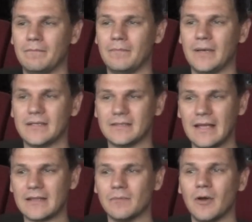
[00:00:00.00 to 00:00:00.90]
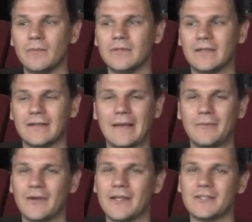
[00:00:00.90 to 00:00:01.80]
But at the moment,
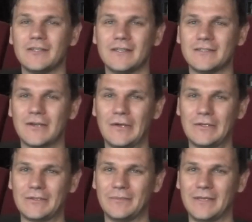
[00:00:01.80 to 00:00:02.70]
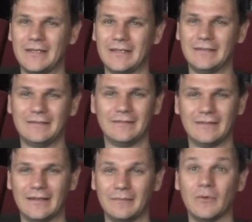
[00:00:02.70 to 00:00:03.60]
collaboration is going to be
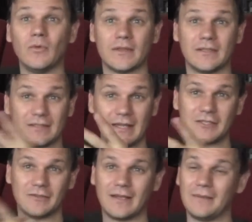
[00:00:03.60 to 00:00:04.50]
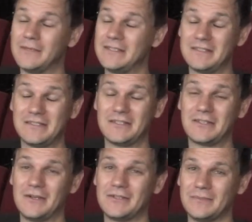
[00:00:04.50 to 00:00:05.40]
with international companies. It's just
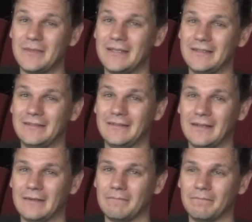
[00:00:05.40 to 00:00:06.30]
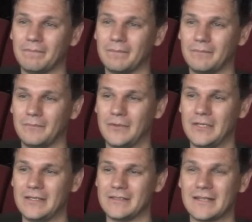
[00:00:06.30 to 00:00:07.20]
going to be
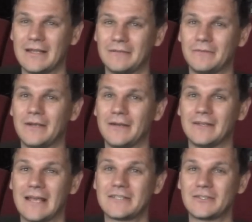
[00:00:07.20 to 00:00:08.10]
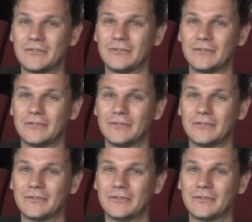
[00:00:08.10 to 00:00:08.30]
pretty be standard fare. It has to,